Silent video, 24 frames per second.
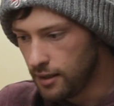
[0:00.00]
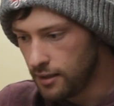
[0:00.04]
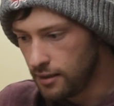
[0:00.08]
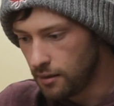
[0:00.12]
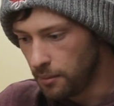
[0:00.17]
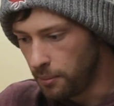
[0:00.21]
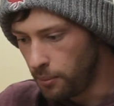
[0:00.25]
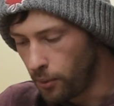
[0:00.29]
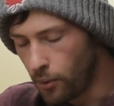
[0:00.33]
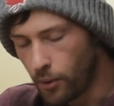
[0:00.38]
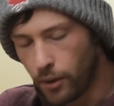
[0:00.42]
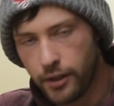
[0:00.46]
is
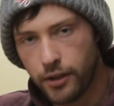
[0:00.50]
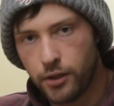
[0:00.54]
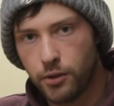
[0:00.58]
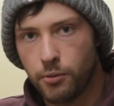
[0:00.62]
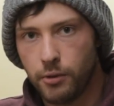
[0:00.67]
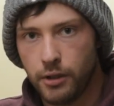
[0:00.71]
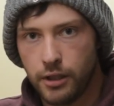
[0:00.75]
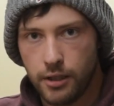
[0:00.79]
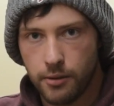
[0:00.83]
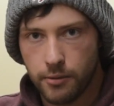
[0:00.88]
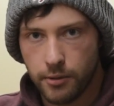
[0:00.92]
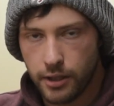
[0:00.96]
a
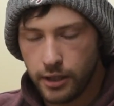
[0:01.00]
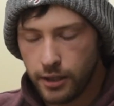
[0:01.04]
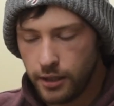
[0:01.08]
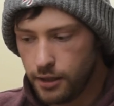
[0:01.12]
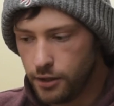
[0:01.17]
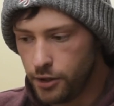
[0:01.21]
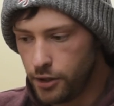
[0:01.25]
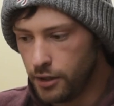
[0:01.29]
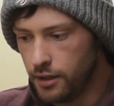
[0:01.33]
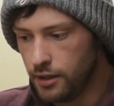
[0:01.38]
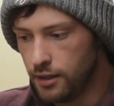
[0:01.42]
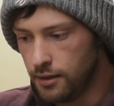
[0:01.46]
0.21
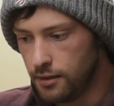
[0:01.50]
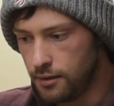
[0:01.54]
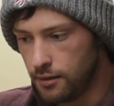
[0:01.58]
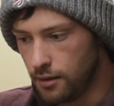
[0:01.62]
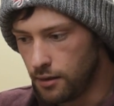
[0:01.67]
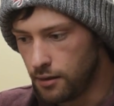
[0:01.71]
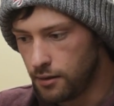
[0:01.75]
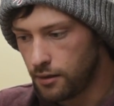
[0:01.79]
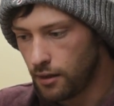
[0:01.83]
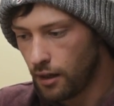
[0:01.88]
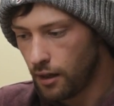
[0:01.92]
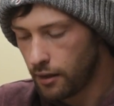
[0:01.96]
engine. It's the
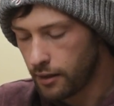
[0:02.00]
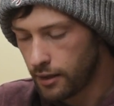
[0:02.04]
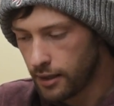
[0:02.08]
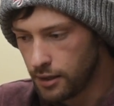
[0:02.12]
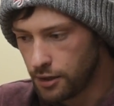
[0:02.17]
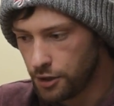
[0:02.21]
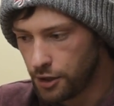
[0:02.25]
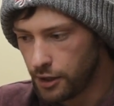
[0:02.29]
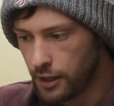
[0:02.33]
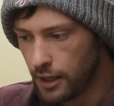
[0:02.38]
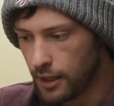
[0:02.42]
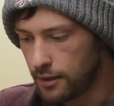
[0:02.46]
stock
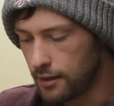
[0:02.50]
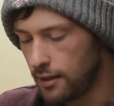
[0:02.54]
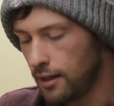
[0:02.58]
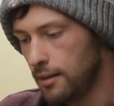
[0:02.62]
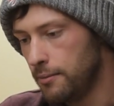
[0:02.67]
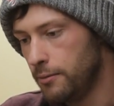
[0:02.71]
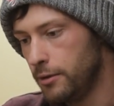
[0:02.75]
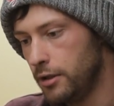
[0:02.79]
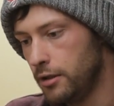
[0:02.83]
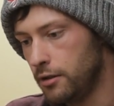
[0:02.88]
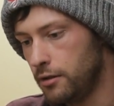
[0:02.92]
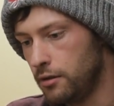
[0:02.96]
engine that
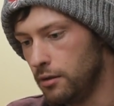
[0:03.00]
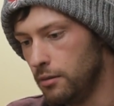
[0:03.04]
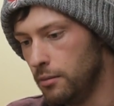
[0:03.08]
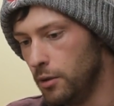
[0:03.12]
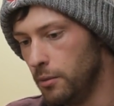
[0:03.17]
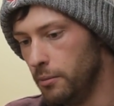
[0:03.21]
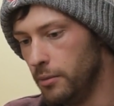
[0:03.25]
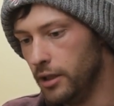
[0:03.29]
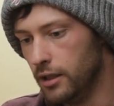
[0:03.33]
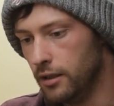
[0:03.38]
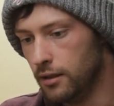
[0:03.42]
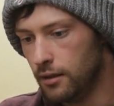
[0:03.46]
came with the
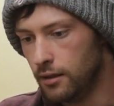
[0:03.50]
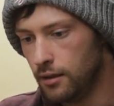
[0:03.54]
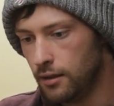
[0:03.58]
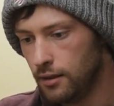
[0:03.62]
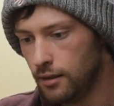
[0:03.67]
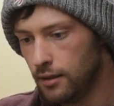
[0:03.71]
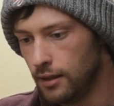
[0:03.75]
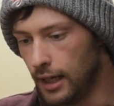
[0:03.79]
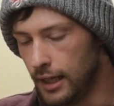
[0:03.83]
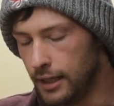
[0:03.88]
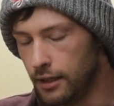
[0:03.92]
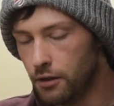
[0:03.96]
Snowmobile.
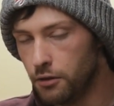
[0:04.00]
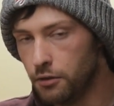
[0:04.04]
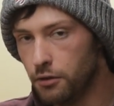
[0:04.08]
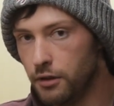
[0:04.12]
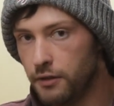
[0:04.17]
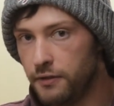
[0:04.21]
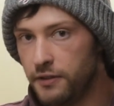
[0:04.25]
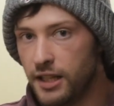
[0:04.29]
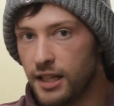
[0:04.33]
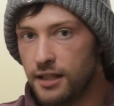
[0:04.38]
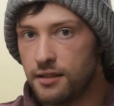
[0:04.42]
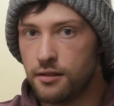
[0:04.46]
I don't know
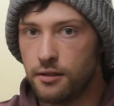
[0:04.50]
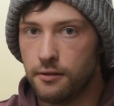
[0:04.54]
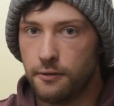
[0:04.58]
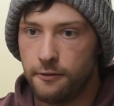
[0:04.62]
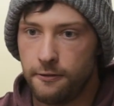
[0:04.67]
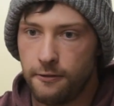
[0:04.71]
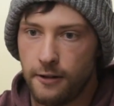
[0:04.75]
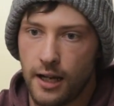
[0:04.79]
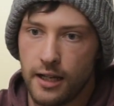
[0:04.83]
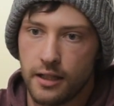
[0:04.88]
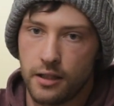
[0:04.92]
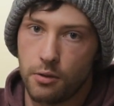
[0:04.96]
if that's a
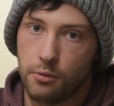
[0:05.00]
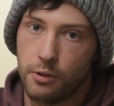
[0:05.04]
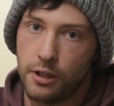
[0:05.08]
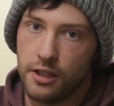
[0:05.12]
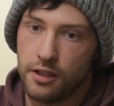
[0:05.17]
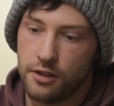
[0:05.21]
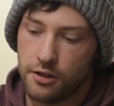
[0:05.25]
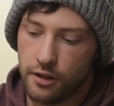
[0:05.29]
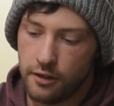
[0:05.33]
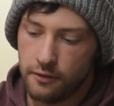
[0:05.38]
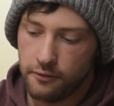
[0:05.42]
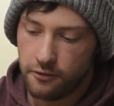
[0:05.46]
factory
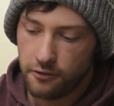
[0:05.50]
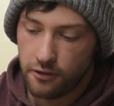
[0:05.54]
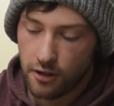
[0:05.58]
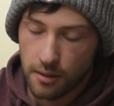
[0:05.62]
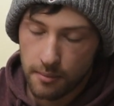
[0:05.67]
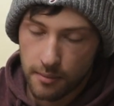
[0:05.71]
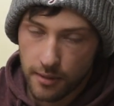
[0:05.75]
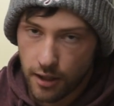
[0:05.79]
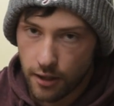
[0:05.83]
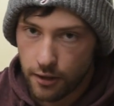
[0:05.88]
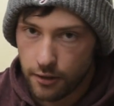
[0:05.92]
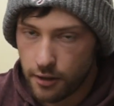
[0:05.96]
engine
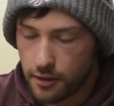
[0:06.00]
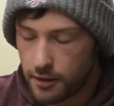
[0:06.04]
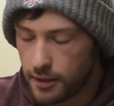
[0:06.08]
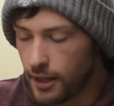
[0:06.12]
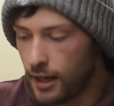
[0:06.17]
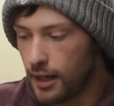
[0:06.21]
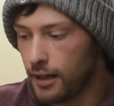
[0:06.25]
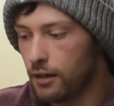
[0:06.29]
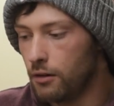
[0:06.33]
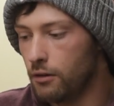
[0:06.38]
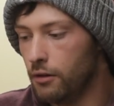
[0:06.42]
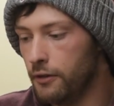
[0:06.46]
from Art
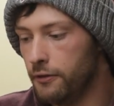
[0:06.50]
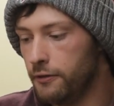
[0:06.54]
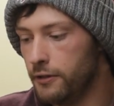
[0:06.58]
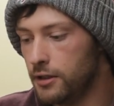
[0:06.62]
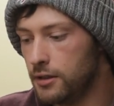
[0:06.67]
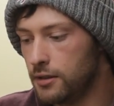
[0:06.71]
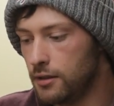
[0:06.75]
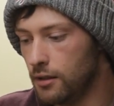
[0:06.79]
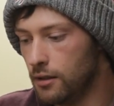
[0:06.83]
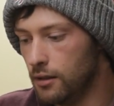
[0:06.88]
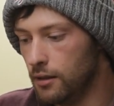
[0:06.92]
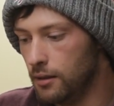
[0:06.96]
Attack or if
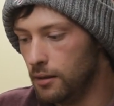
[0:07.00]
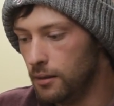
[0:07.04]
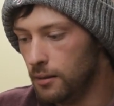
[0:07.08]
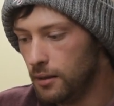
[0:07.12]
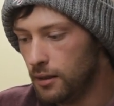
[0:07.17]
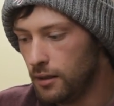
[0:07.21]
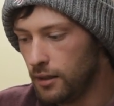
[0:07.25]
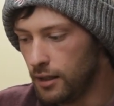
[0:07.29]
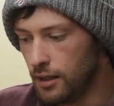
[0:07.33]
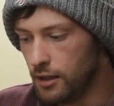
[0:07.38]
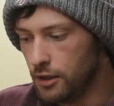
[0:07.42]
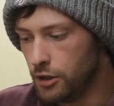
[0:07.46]
it's a
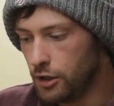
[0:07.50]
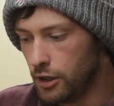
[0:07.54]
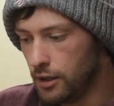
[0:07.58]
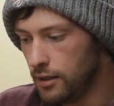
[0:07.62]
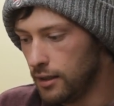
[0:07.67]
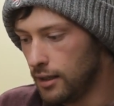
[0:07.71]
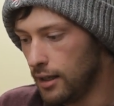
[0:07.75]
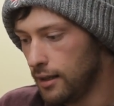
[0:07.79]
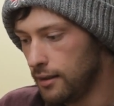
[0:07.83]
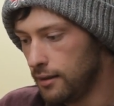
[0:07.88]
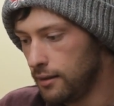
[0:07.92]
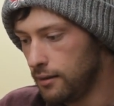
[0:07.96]
engine
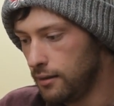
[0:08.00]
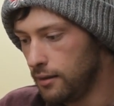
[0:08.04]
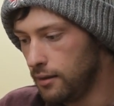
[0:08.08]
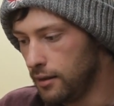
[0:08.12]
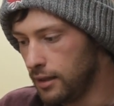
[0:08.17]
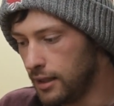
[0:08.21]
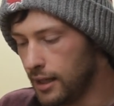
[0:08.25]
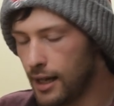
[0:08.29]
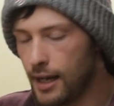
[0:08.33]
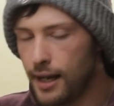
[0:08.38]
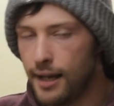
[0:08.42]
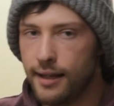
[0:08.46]
that the
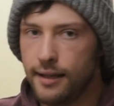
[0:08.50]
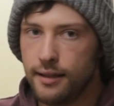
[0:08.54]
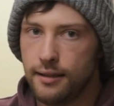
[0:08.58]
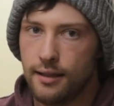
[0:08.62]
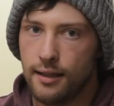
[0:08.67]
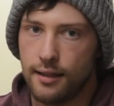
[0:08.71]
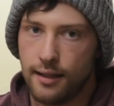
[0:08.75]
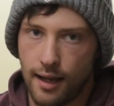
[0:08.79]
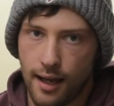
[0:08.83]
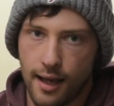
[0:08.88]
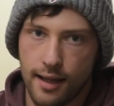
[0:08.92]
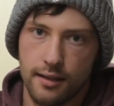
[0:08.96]
guy
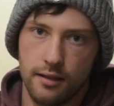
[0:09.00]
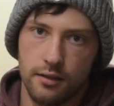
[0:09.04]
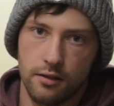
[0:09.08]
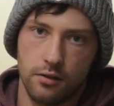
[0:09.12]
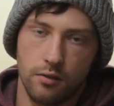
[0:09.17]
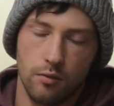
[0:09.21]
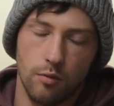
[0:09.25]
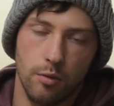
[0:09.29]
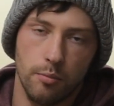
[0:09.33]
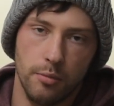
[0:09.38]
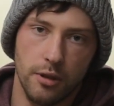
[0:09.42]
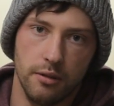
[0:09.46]
that had the
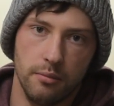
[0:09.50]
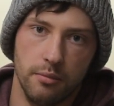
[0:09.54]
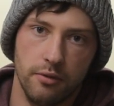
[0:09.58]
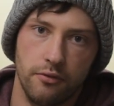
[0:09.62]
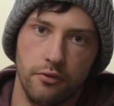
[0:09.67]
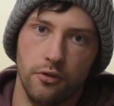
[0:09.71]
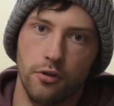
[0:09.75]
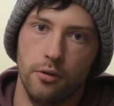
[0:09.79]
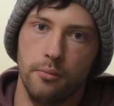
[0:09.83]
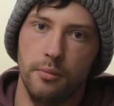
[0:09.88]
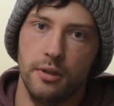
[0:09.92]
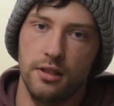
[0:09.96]
Snowmobile
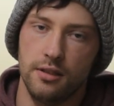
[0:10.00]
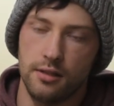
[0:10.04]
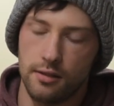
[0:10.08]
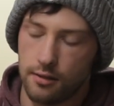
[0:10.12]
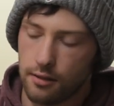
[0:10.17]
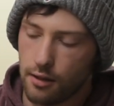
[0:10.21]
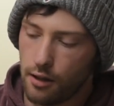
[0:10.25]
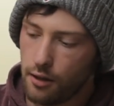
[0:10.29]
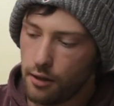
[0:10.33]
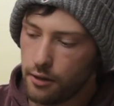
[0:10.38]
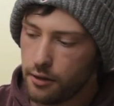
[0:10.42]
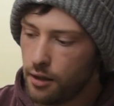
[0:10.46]
before me
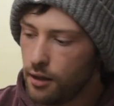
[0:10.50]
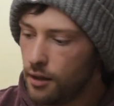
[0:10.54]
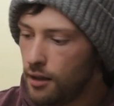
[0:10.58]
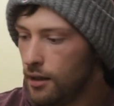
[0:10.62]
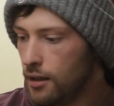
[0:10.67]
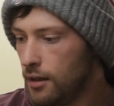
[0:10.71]
installed.